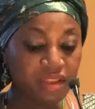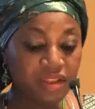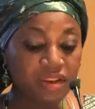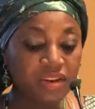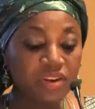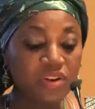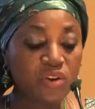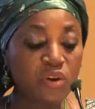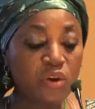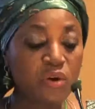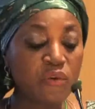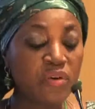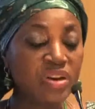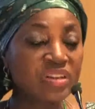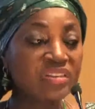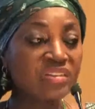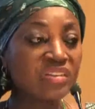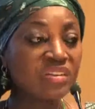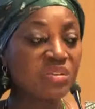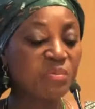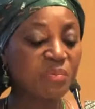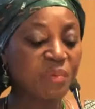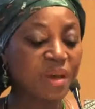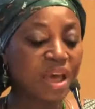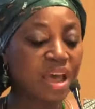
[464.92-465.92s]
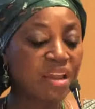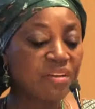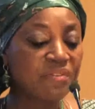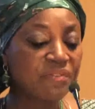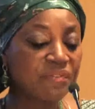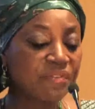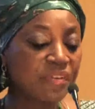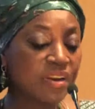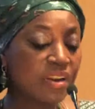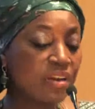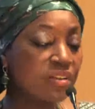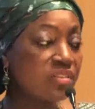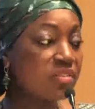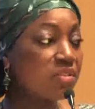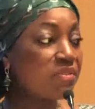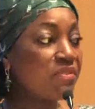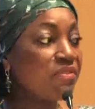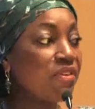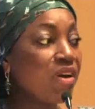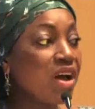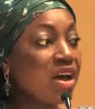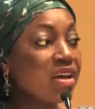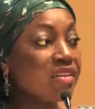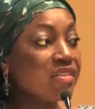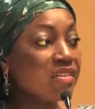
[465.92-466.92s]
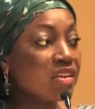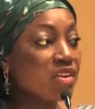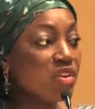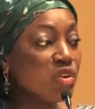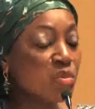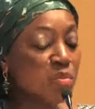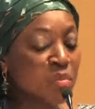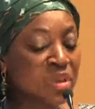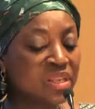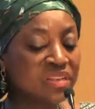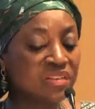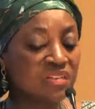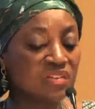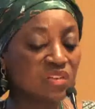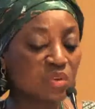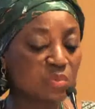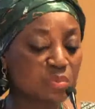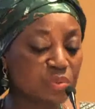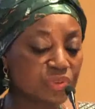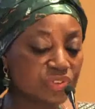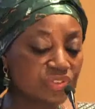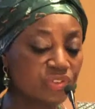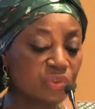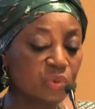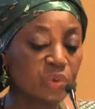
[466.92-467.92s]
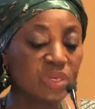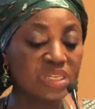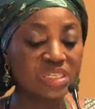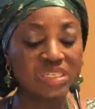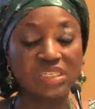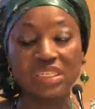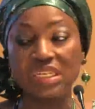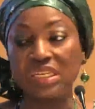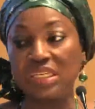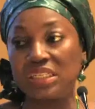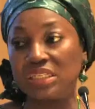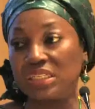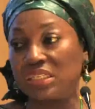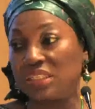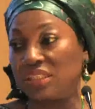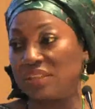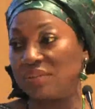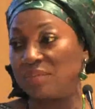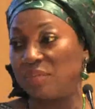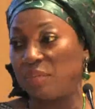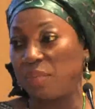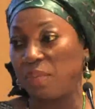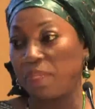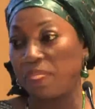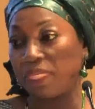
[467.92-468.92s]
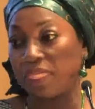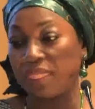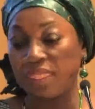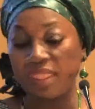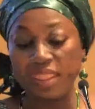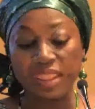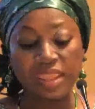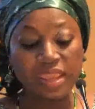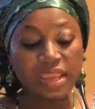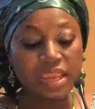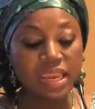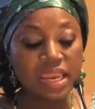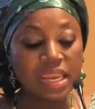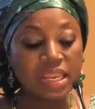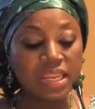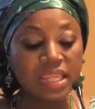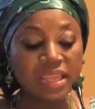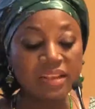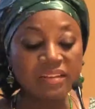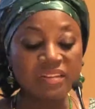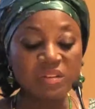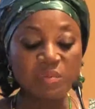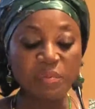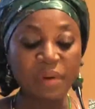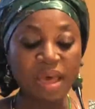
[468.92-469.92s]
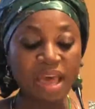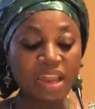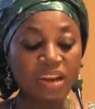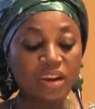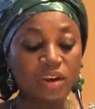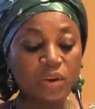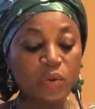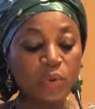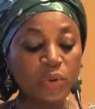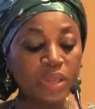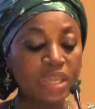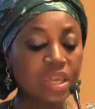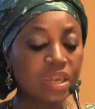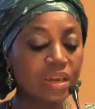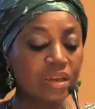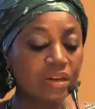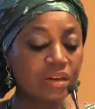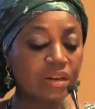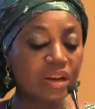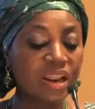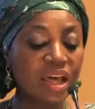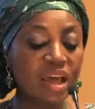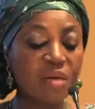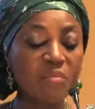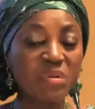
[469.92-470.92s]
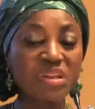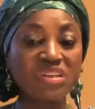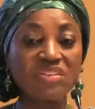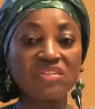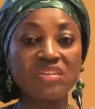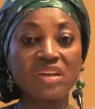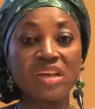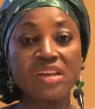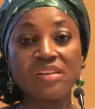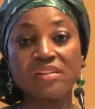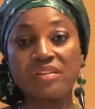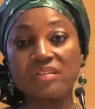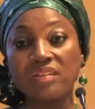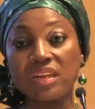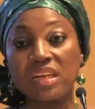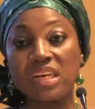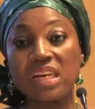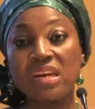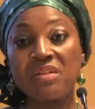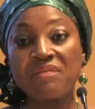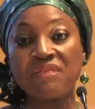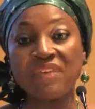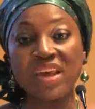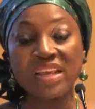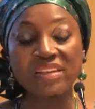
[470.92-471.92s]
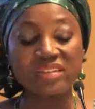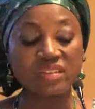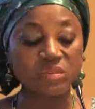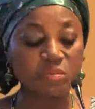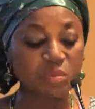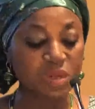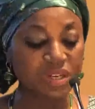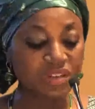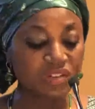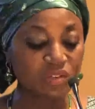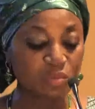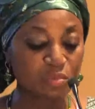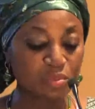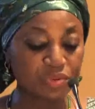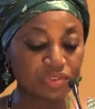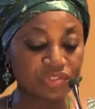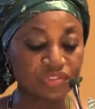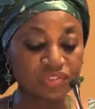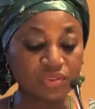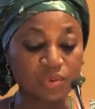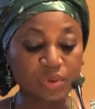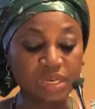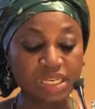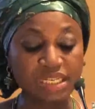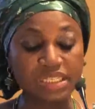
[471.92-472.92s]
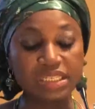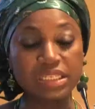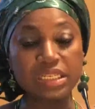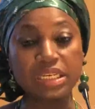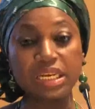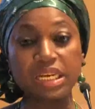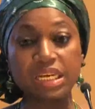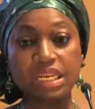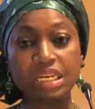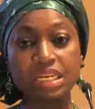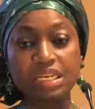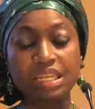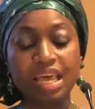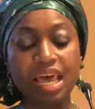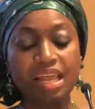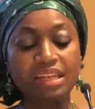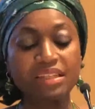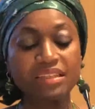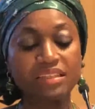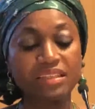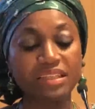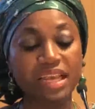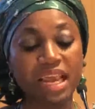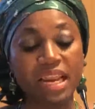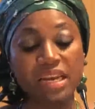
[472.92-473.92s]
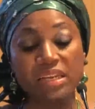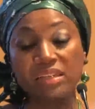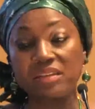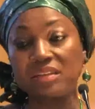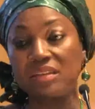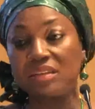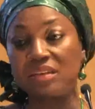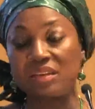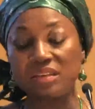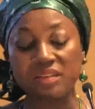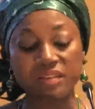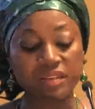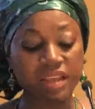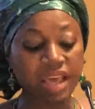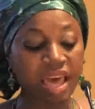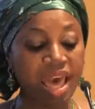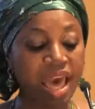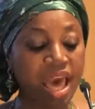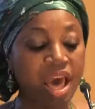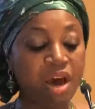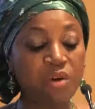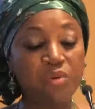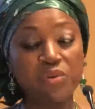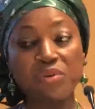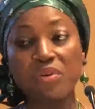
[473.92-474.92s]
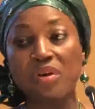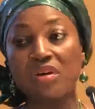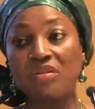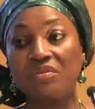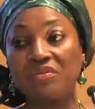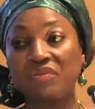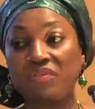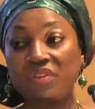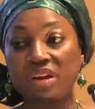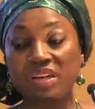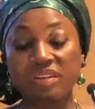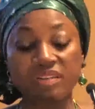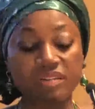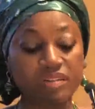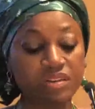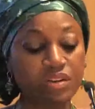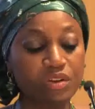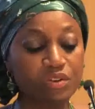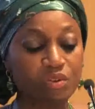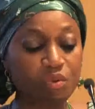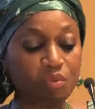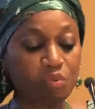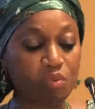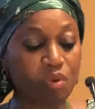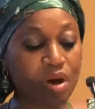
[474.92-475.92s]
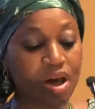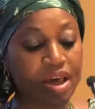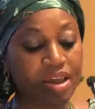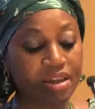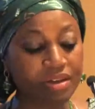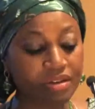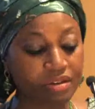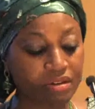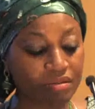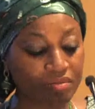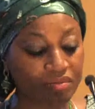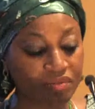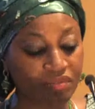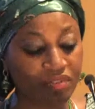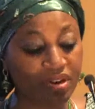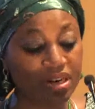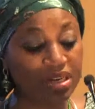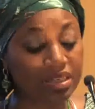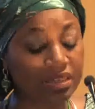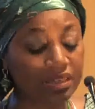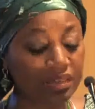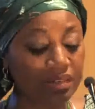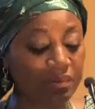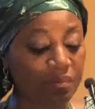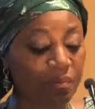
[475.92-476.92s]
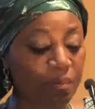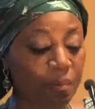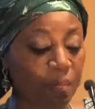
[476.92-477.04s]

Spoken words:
nor is it about philosophizing on missed opportunities. It is about looking at climate change as an investment opportunity, and in that sense, it is a how conference, not a why conference.